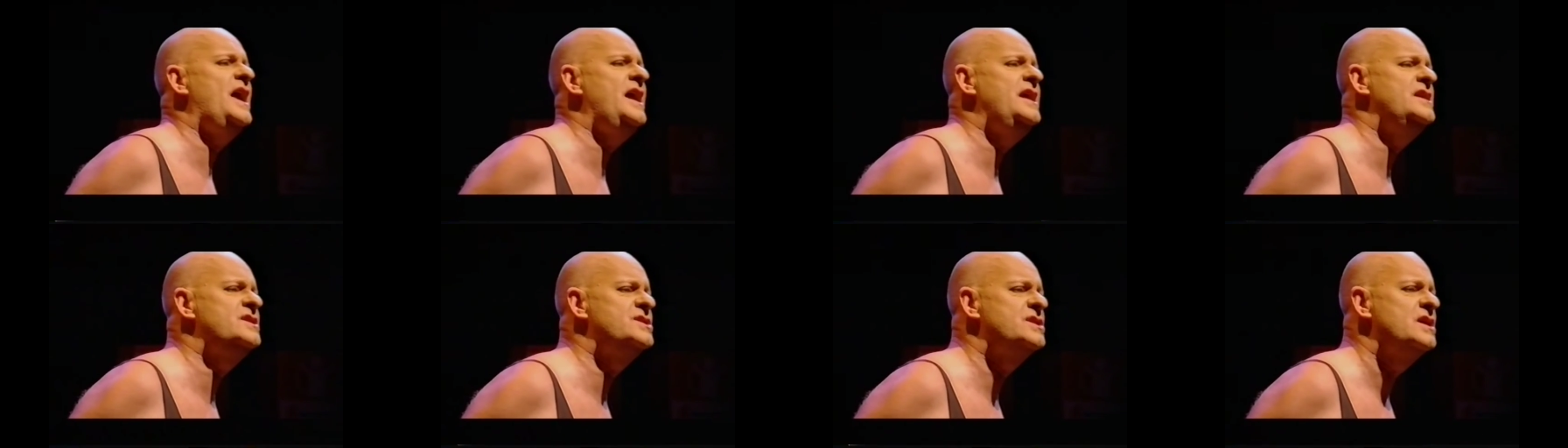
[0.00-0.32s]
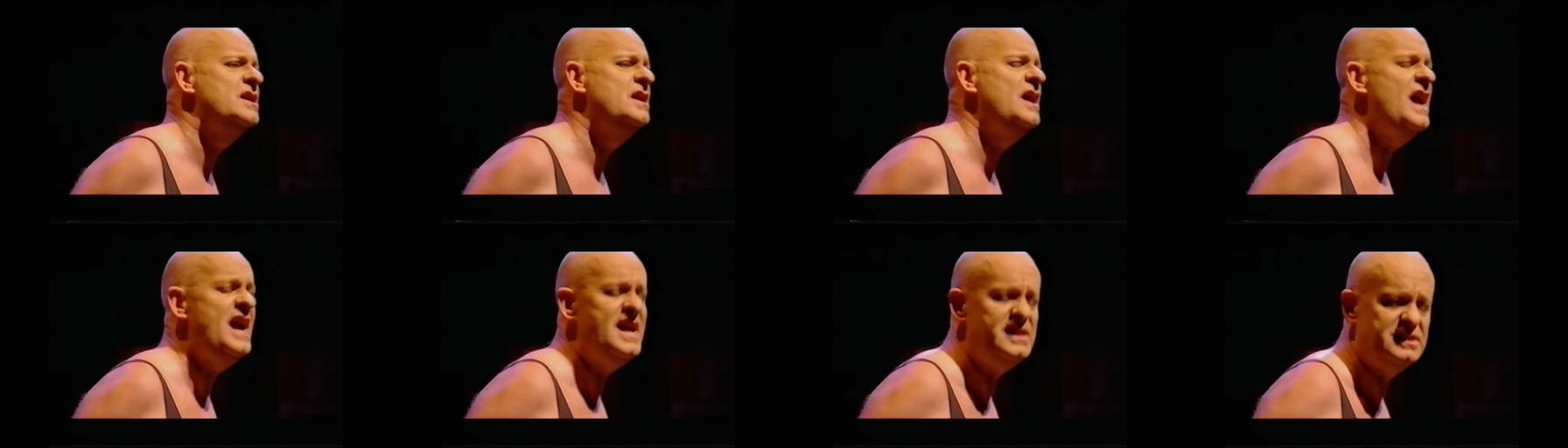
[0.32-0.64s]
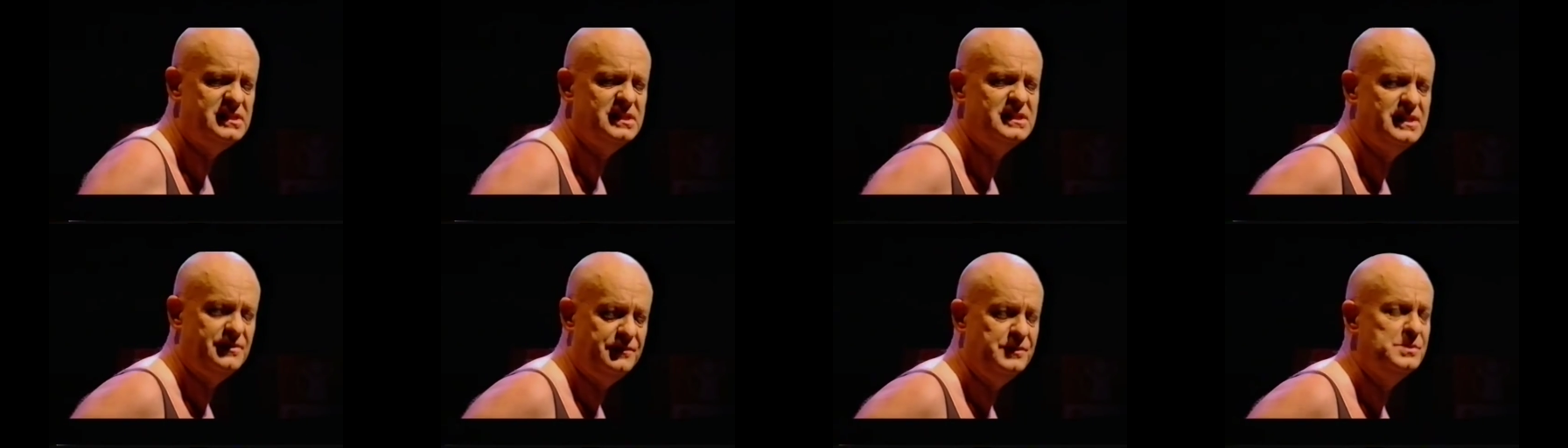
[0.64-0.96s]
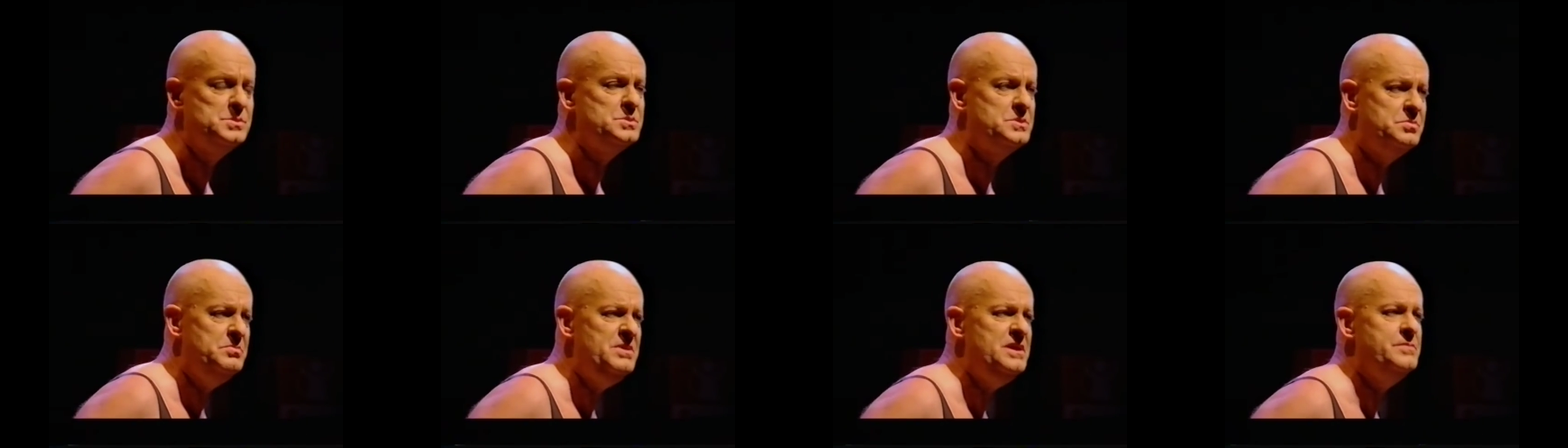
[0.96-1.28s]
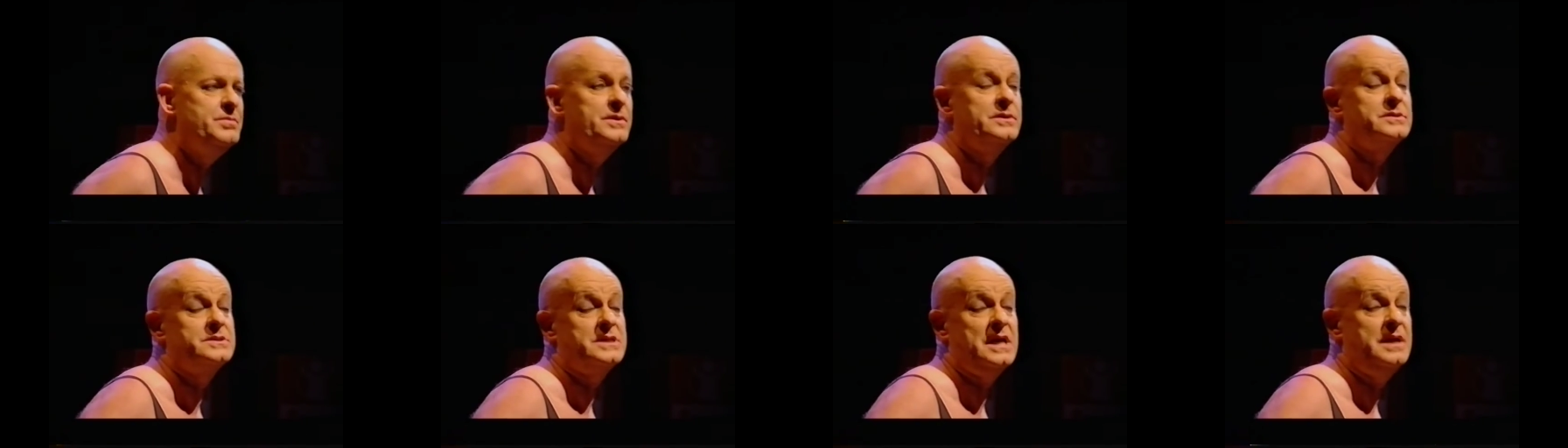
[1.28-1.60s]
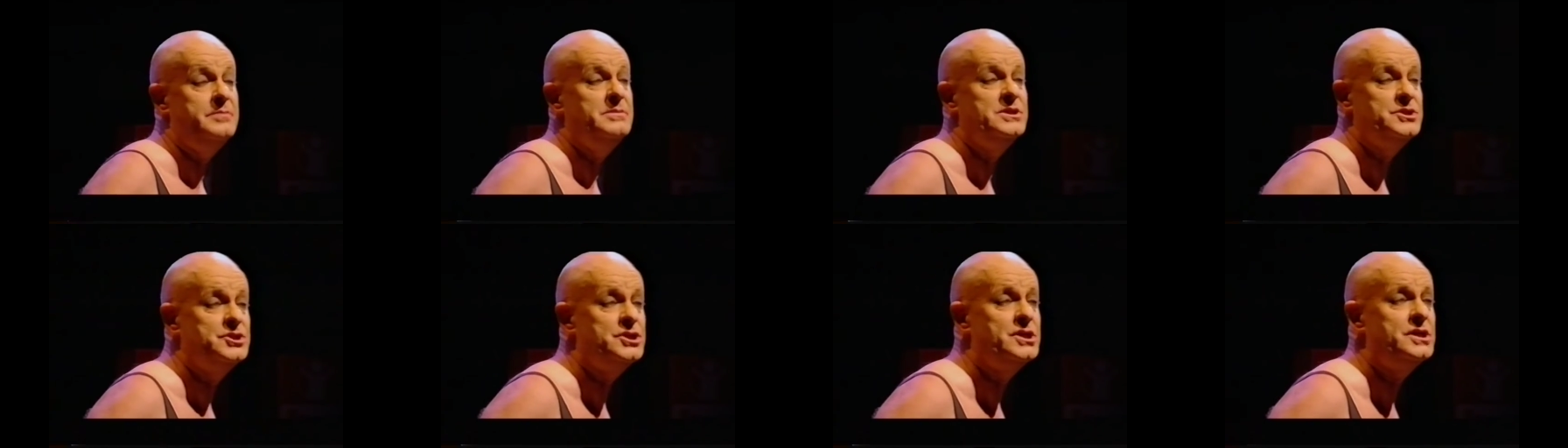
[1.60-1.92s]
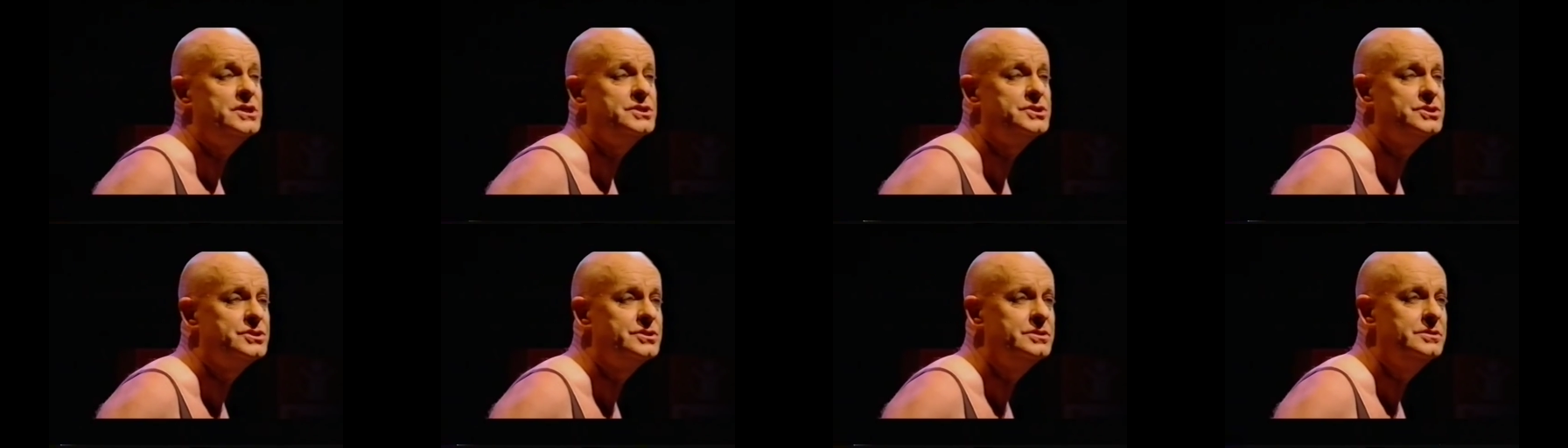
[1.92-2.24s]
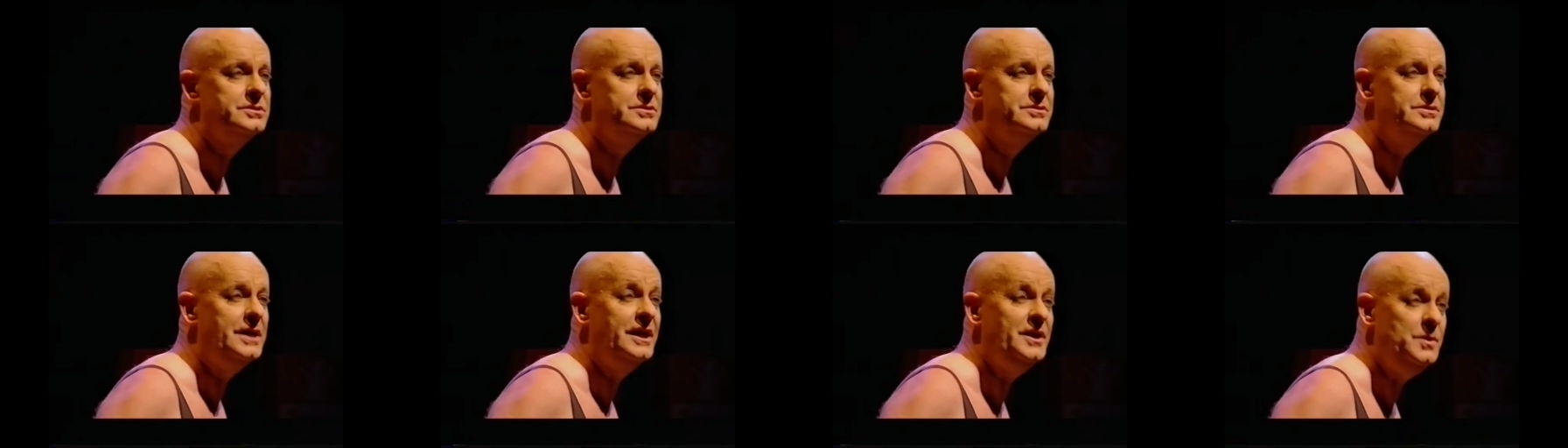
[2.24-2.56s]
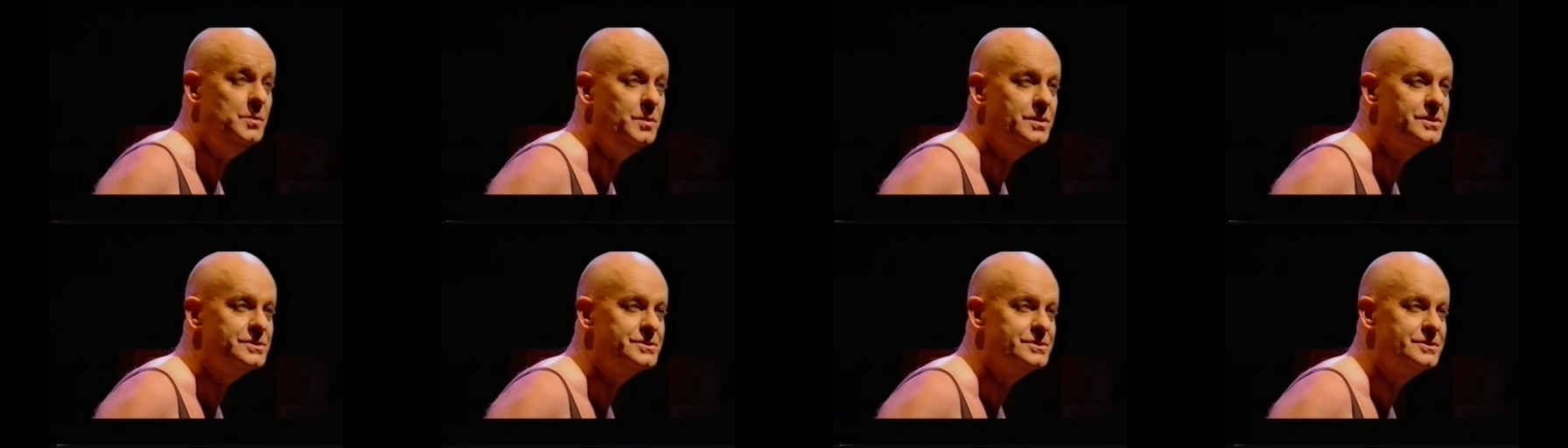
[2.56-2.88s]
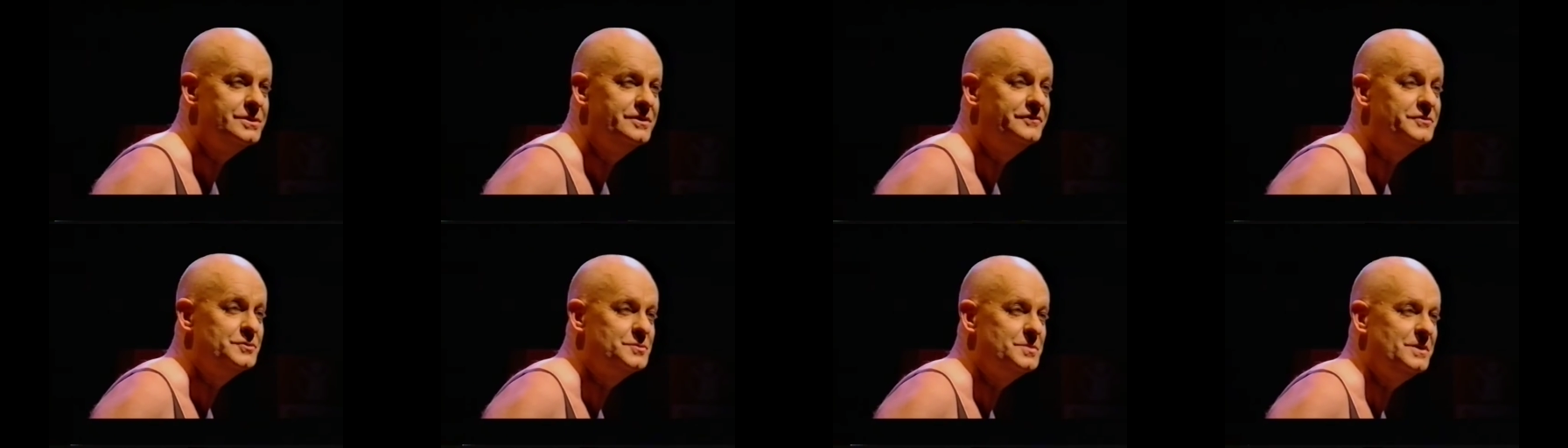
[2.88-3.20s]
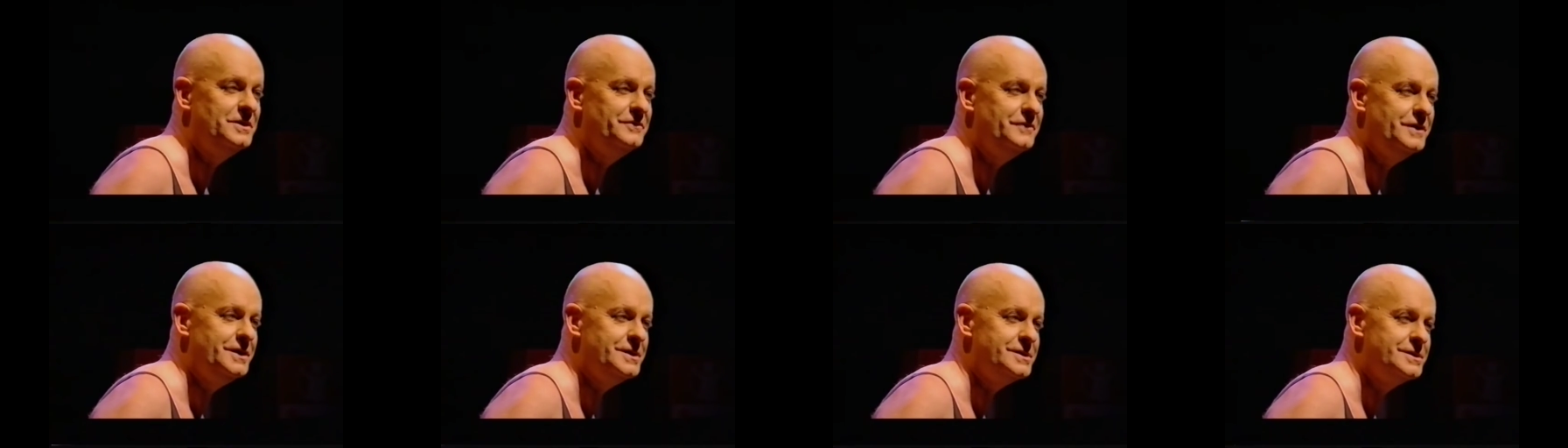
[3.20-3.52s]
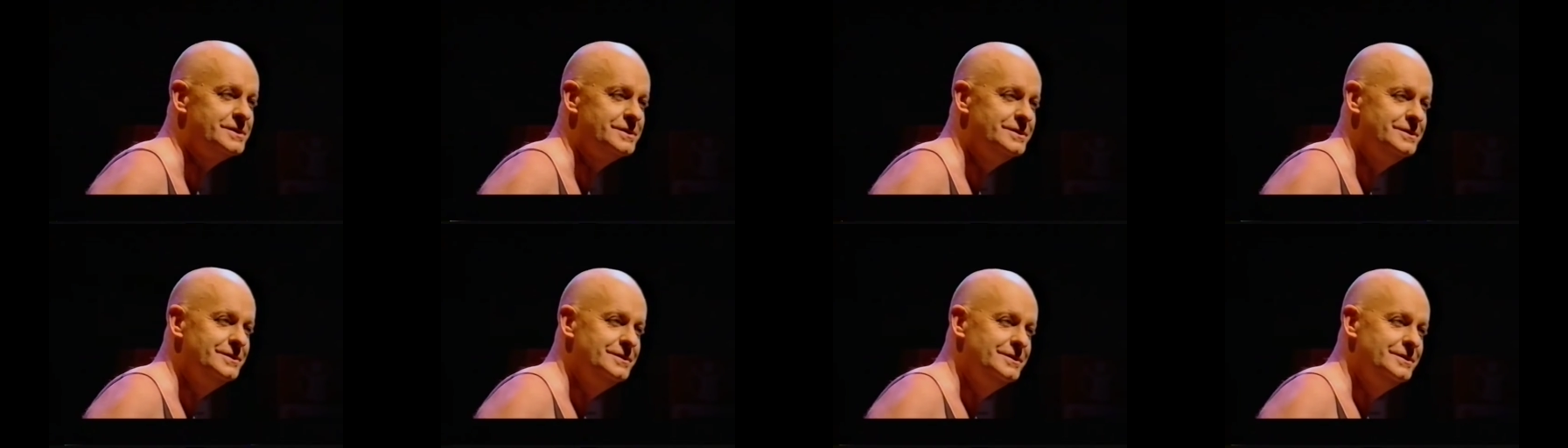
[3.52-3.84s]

AIDS. AIDS is living with me because I'm in charge. And he was for 12 years.